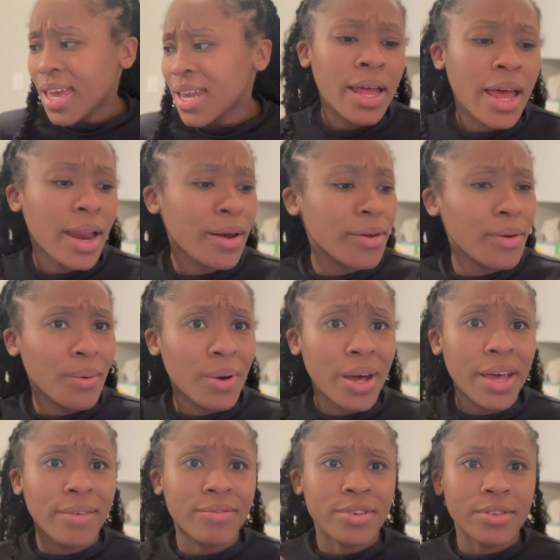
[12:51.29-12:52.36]
and I don't know why
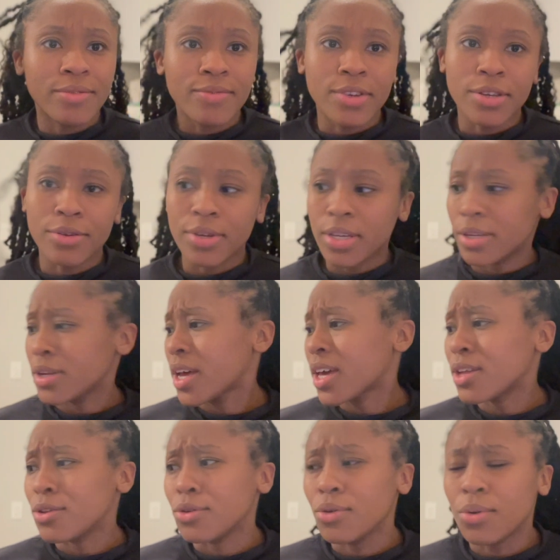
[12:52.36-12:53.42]
I haven't done the video yet. I
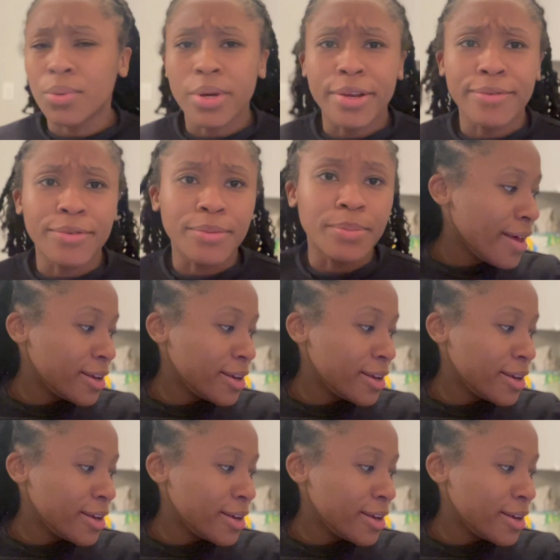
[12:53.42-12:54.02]
could do it whenever.